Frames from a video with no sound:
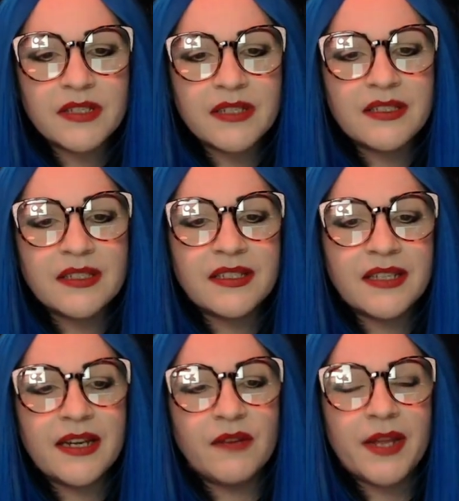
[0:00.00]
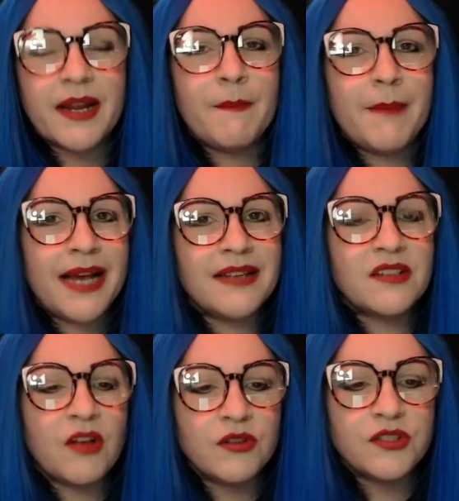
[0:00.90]
is the site of like a mass
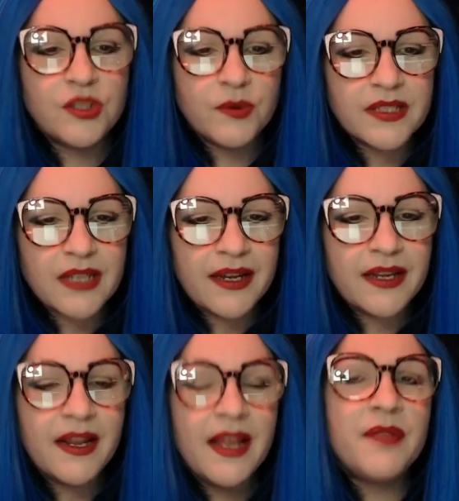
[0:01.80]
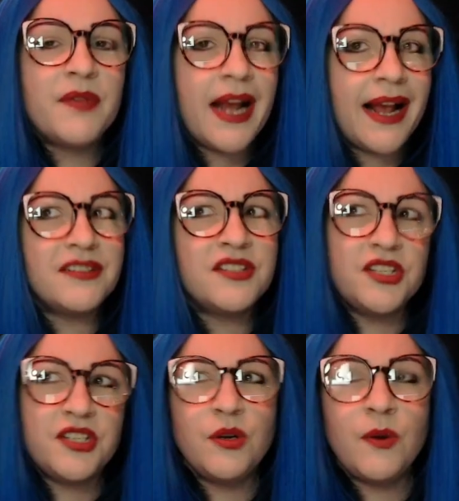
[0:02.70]
cult suicide that has to
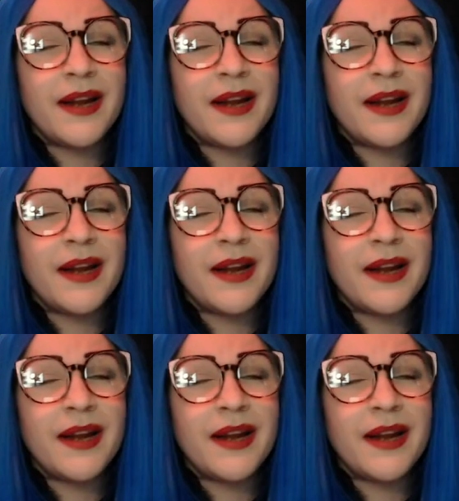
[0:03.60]
do,